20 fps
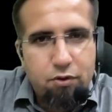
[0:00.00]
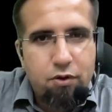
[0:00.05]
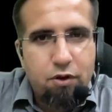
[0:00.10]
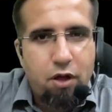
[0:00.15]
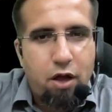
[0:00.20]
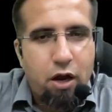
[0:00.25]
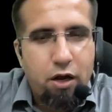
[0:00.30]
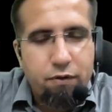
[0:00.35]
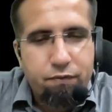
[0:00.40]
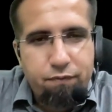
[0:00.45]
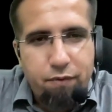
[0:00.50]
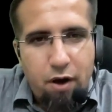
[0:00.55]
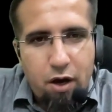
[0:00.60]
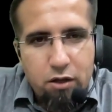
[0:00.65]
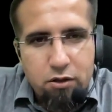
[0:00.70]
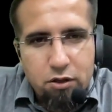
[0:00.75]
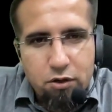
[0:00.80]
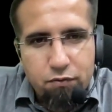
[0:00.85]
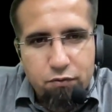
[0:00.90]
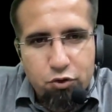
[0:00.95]
and
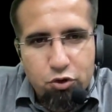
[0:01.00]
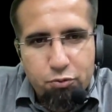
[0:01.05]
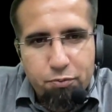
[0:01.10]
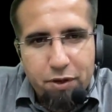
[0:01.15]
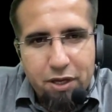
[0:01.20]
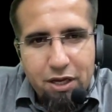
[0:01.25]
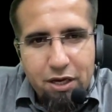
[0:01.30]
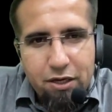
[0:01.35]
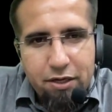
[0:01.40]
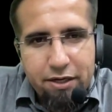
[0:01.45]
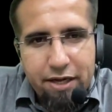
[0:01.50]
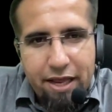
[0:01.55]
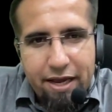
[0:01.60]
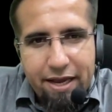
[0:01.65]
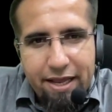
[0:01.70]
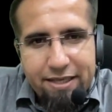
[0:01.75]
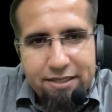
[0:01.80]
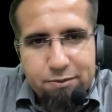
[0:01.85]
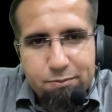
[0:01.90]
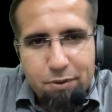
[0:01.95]
father would be
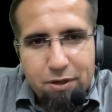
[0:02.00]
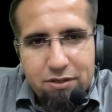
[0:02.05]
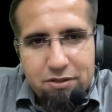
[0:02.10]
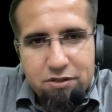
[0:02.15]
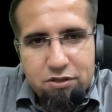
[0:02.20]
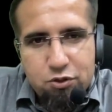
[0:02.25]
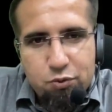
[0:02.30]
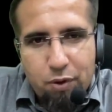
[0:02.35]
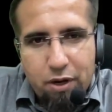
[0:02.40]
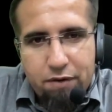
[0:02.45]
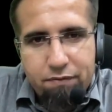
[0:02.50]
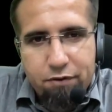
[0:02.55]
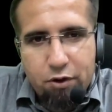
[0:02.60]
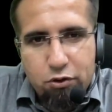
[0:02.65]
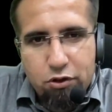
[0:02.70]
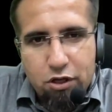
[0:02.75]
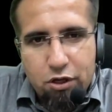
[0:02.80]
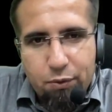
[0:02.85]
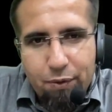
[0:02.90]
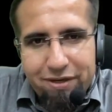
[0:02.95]
10x plus 12. Now
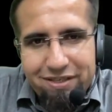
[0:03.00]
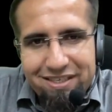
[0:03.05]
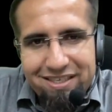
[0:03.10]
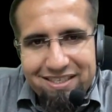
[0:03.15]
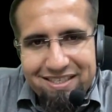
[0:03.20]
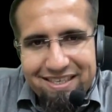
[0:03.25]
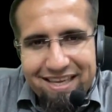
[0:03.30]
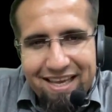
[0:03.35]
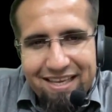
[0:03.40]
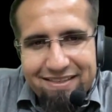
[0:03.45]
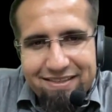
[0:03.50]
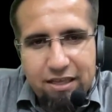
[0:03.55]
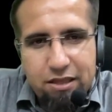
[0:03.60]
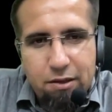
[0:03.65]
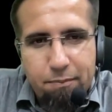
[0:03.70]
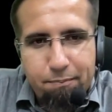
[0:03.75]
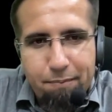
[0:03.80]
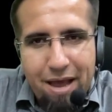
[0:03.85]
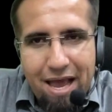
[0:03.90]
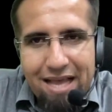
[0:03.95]
the question says that
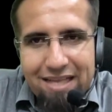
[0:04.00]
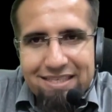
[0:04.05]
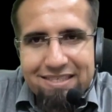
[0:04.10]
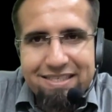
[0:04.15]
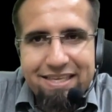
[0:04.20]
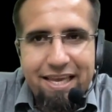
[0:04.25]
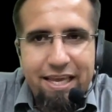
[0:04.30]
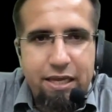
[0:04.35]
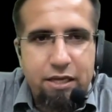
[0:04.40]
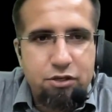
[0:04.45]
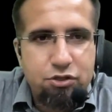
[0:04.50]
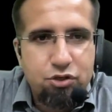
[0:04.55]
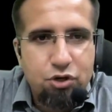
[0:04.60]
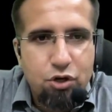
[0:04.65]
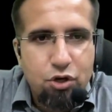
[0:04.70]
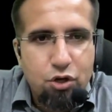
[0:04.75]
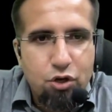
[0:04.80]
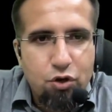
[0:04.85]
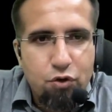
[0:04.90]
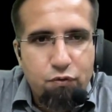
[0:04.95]
the man's age
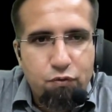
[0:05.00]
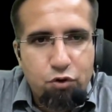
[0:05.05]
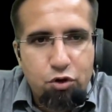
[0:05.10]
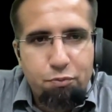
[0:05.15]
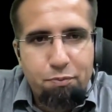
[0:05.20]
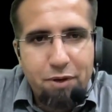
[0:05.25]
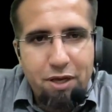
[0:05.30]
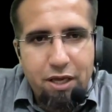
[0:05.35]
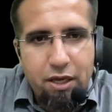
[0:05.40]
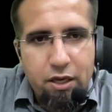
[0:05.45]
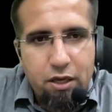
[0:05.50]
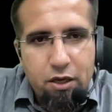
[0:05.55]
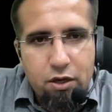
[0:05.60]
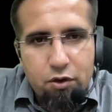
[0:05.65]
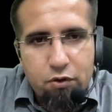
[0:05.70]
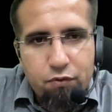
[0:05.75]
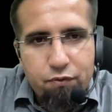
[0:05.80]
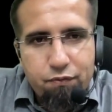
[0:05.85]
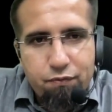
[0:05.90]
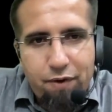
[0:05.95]
would be
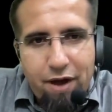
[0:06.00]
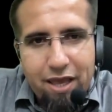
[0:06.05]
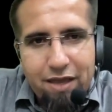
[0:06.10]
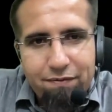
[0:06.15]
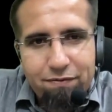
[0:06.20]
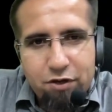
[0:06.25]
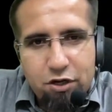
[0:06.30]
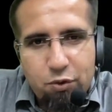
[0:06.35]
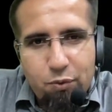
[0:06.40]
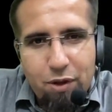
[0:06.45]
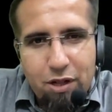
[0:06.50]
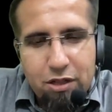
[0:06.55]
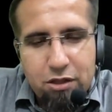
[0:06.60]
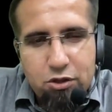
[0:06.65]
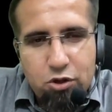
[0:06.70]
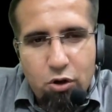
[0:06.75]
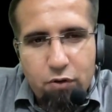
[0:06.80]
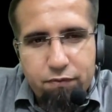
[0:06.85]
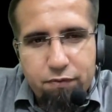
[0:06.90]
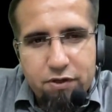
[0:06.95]
5/12
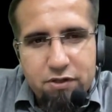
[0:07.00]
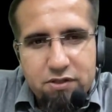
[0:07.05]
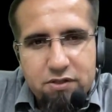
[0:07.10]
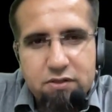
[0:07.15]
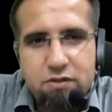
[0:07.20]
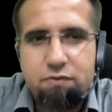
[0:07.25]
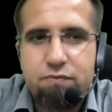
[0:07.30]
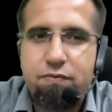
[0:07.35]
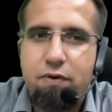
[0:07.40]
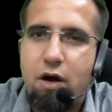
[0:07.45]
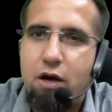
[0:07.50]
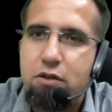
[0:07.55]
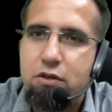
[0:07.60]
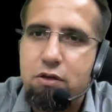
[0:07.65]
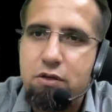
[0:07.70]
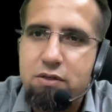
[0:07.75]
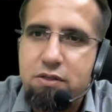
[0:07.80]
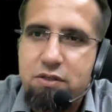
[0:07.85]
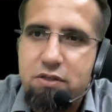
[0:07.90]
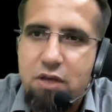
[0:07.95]
of his
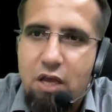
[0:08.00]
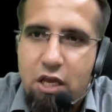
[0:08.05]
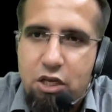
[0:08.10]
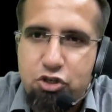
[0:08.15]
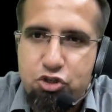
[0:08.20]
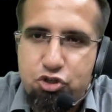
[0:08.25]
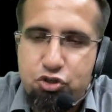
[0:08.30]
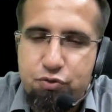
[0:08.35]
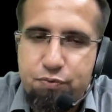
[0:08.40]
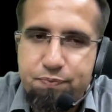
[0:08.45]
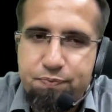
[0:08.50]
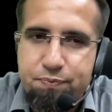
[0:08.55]
father's age.